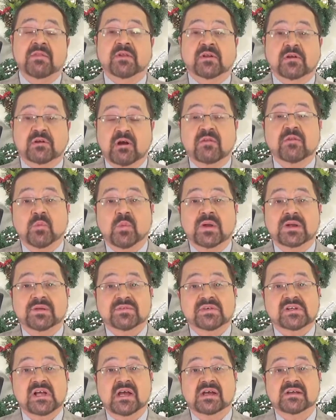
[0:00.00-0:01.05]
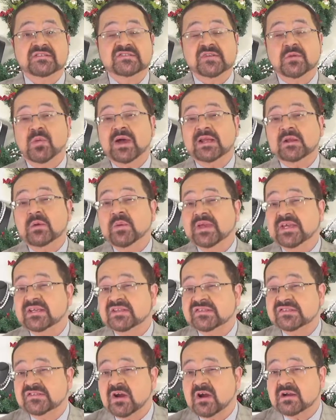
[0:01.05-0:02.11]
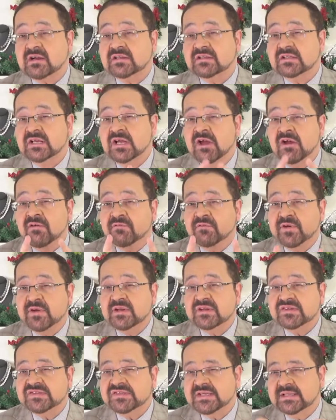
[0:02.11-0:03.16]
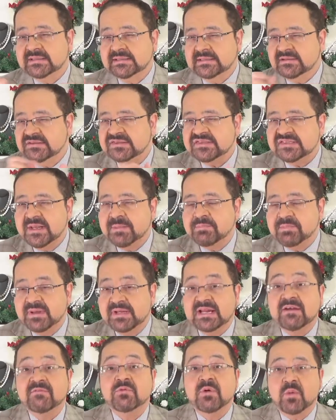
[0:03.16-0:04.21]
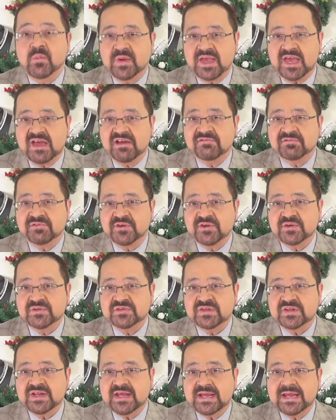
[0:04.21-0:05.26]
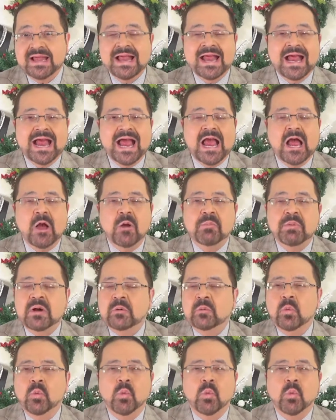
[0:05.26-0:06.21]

that are the one of a kind. So why don't we get started for you to see a little snippet of what we have for you today. How about